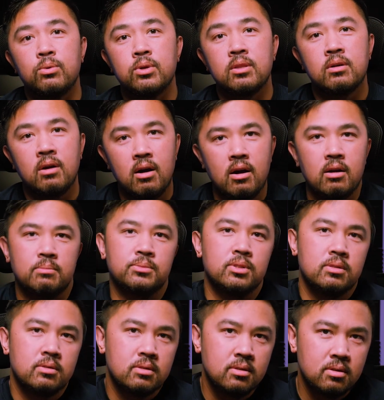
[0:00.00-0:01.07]
with
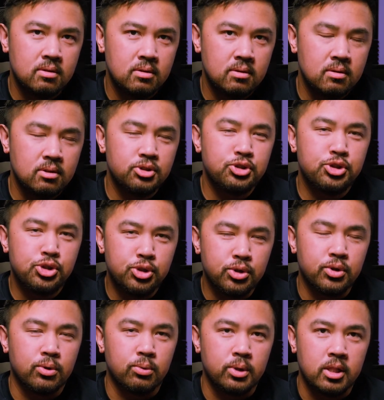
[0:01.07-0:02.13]
carbs.
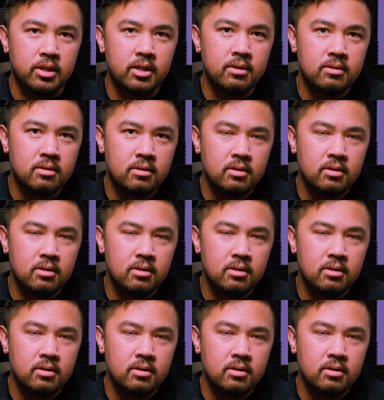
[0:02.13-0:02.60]
Sugar, really.